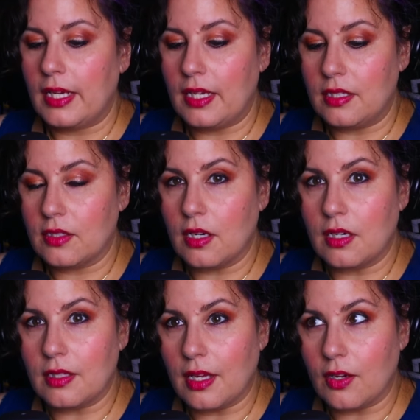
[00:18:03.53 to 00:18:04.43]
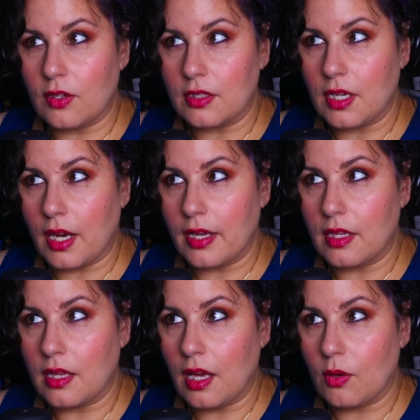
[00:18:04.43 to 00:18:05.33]
He's gonna let her die
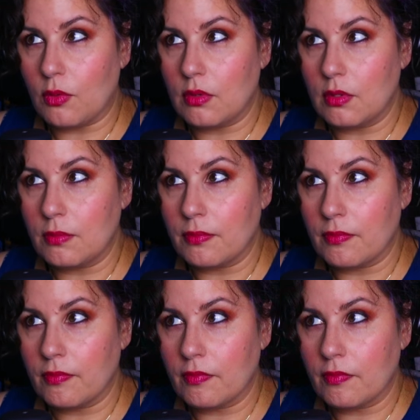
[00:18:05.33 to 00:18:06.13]
in that room.